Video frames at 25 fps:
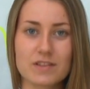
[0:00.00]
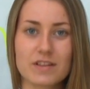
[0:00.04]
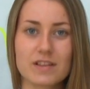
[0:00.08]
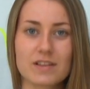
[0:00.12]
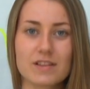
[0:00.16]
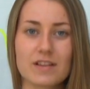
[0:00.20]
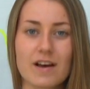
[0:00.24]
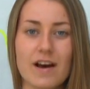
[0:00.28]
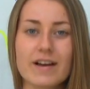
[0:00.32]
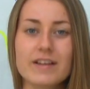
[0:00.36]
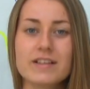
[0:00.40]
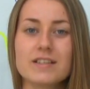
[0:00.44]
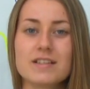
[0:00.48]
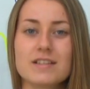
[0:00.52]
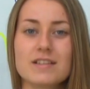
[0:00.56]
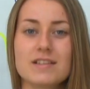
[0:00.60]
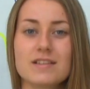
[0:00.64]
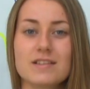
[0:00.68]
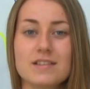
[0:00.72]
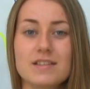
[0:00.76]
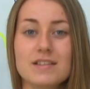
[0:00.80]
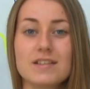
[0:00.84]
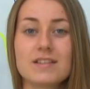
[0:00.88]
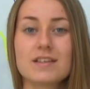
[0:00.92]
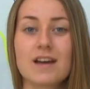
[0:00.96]
that light is
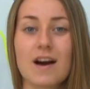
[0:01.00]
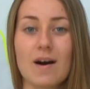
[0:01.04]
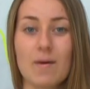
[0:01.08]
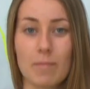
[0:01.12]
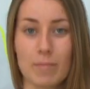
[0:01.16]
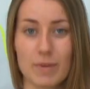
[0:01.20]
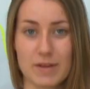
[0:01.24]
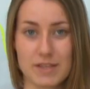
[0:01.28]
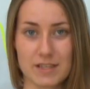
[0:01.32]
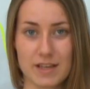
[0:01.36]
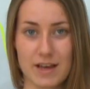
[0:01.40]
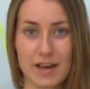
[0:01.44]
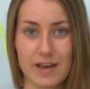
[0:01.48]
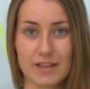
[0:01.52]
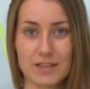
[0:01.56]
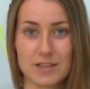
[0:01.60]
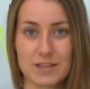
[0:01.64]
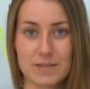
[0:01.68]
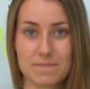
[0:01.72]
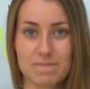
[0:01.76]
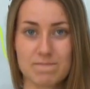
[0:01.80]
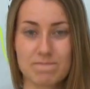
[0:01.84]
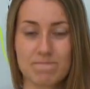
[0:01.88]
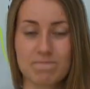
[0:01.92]
indeed composite.